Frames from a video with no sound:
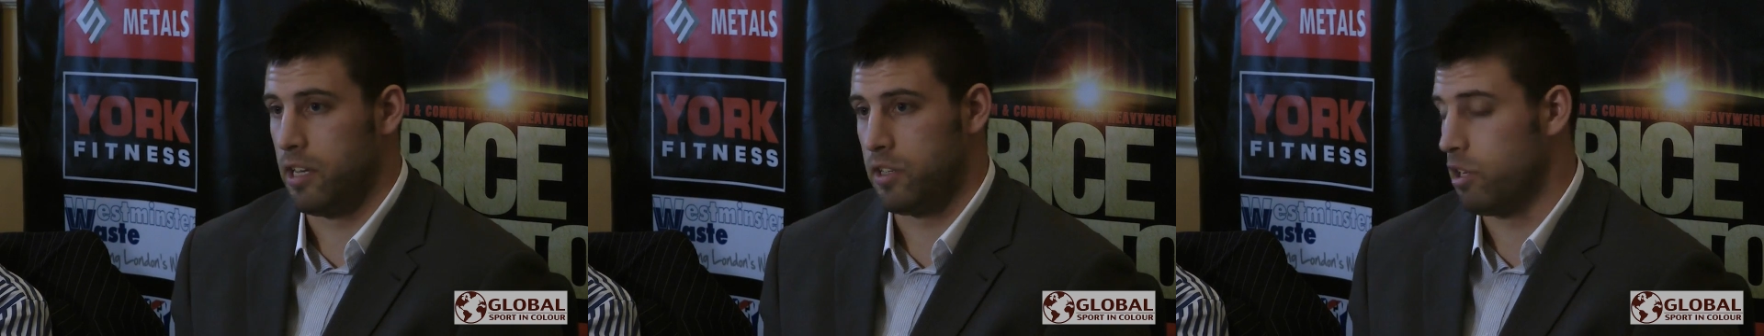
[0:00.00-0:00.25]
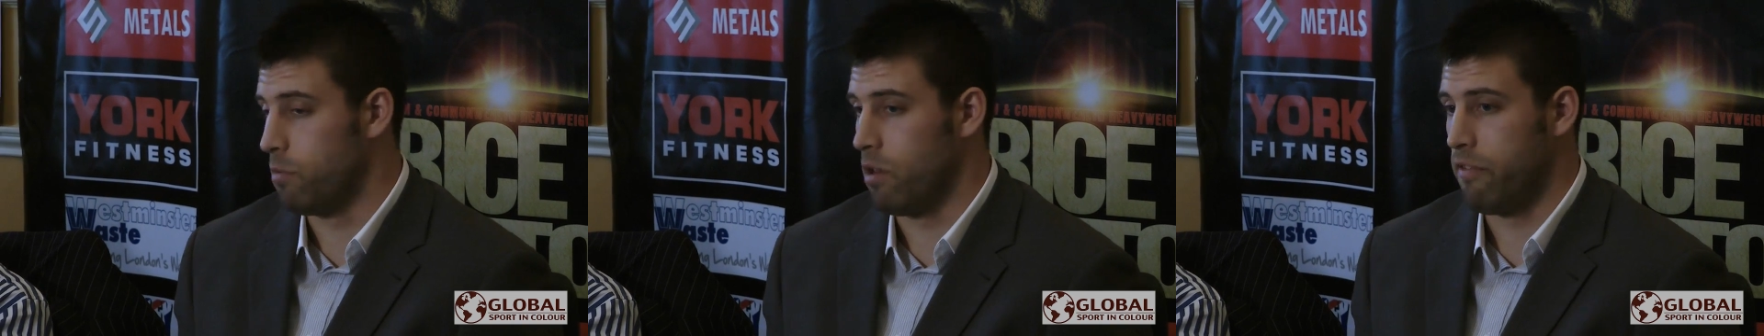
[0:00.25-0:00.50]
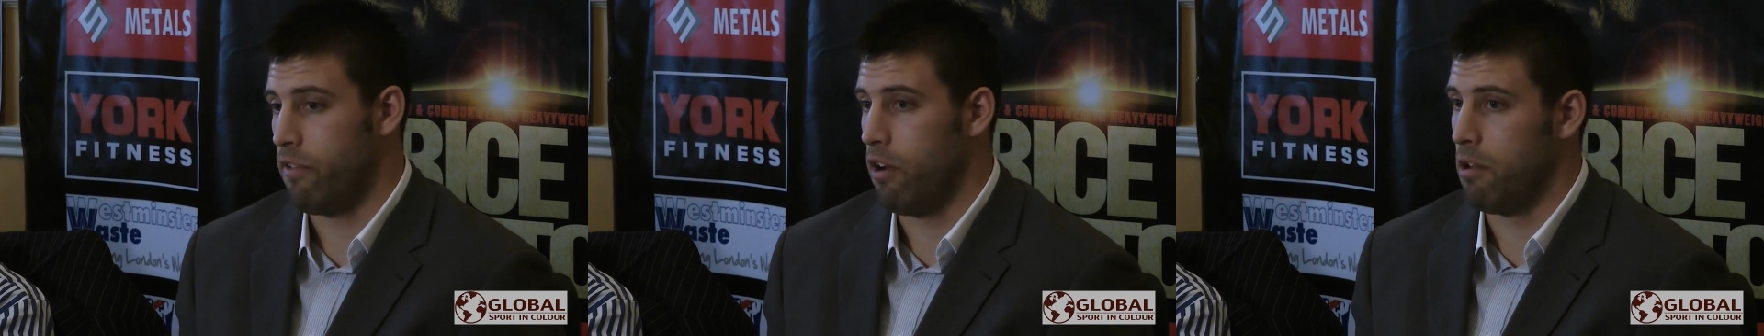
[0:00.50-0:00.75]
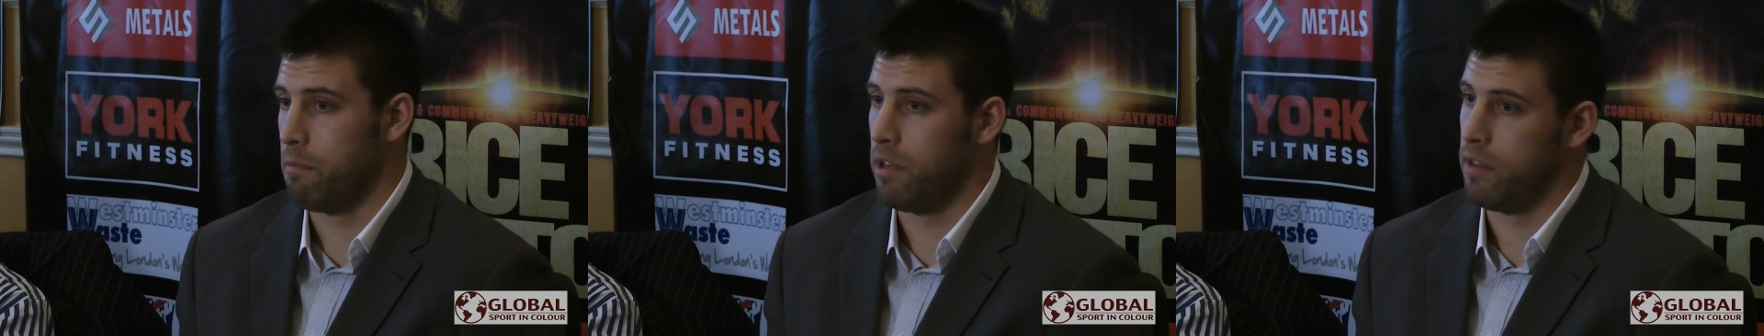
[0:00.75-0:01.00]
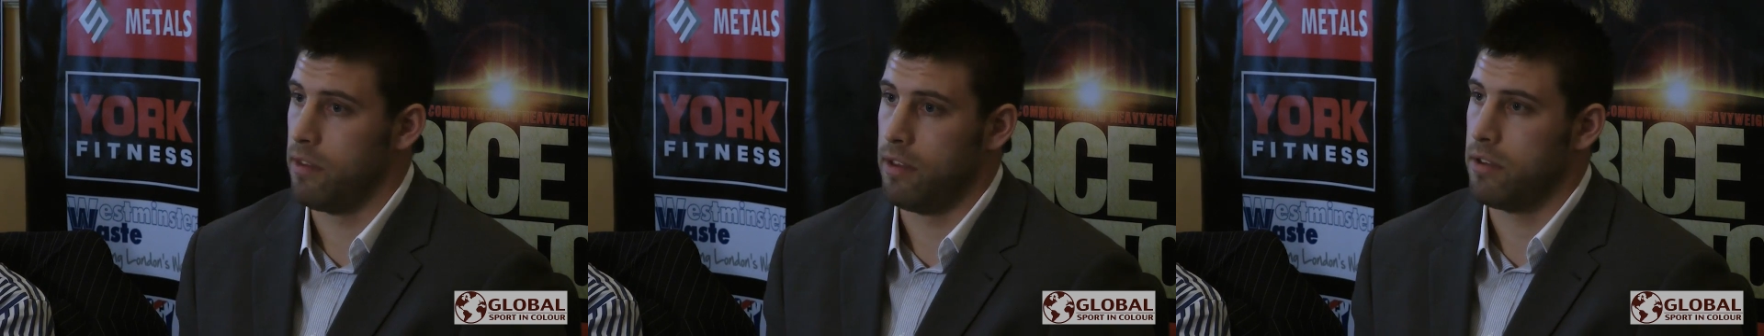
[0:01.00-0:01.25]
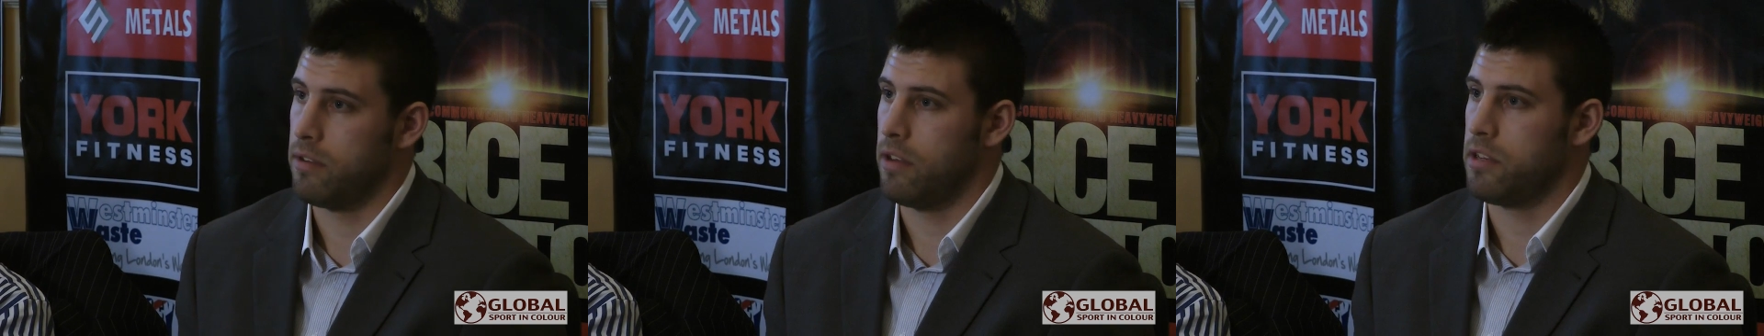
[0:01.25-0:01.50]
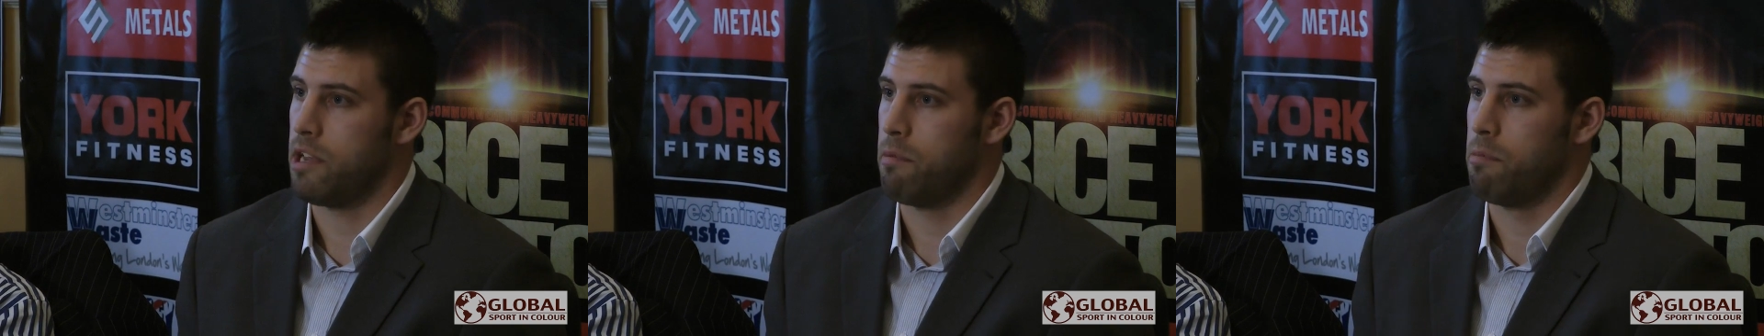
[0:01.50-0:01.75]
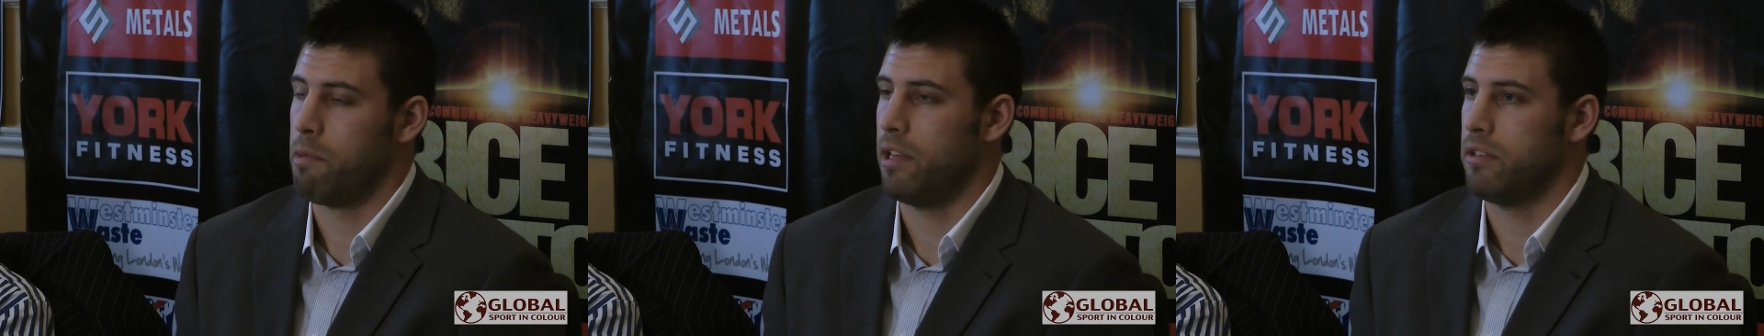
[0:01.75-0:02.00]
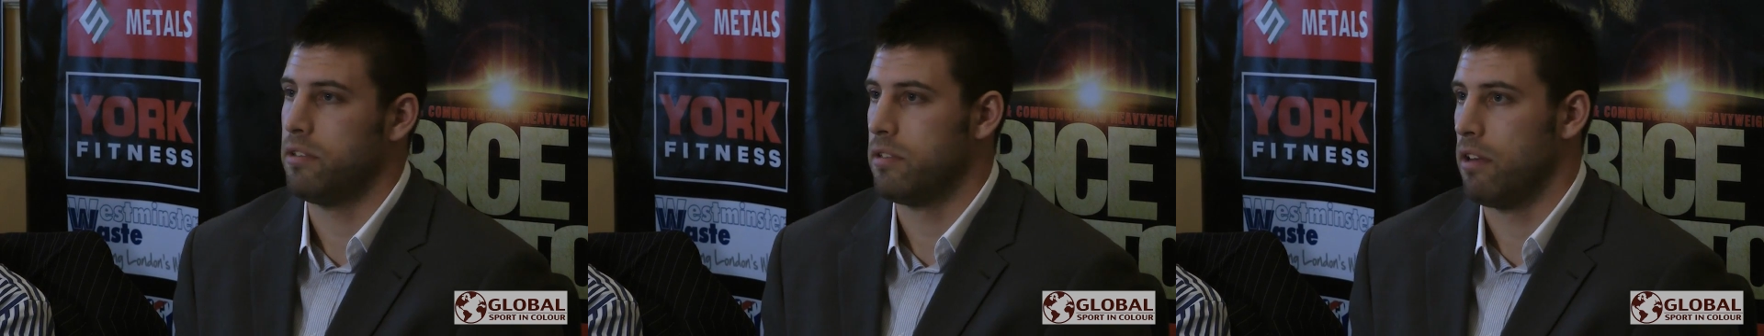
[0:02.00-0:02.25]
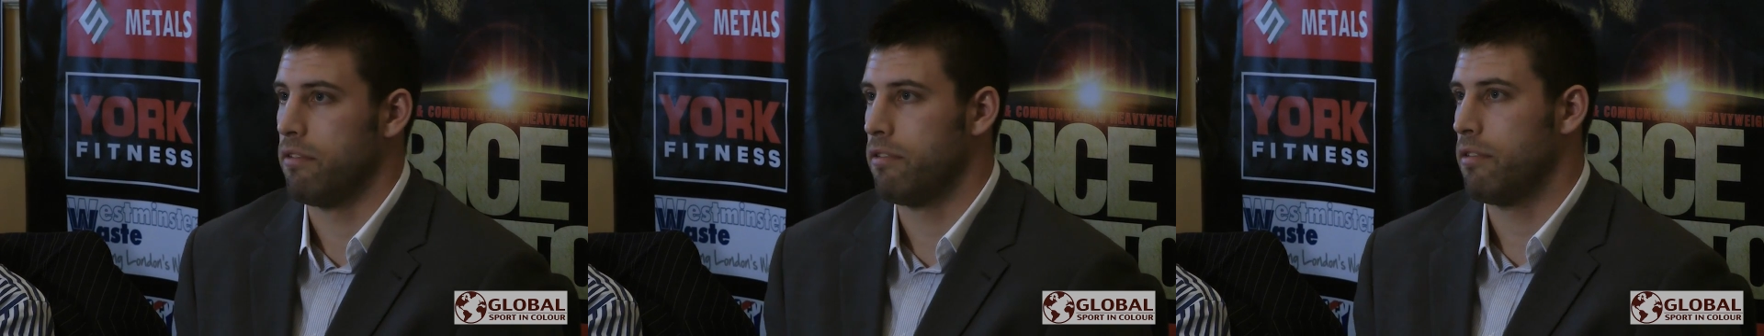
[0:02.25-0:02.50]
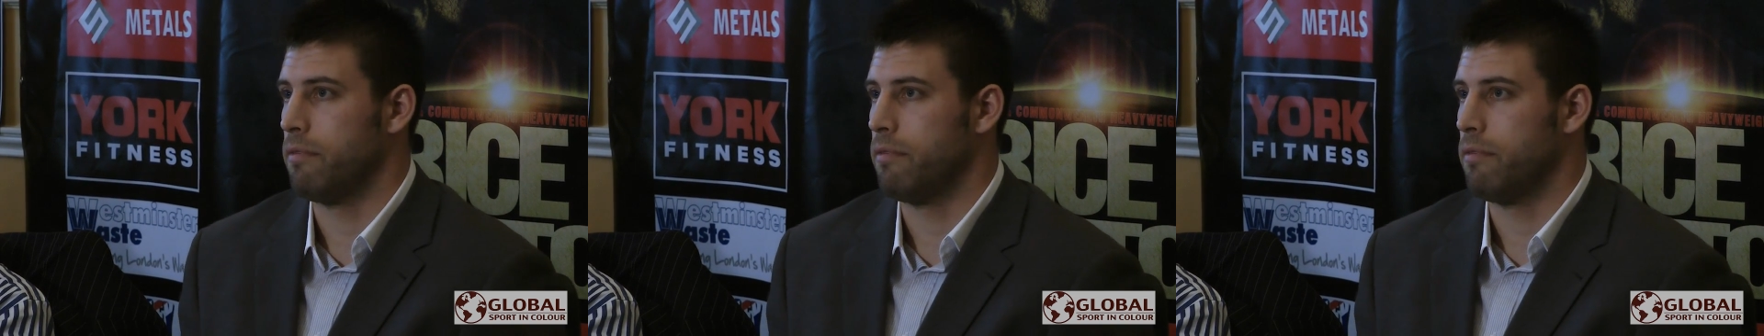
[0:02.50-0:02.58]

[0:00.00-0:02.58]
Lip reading: because they don't want to fight and they're skipping belts and stuff.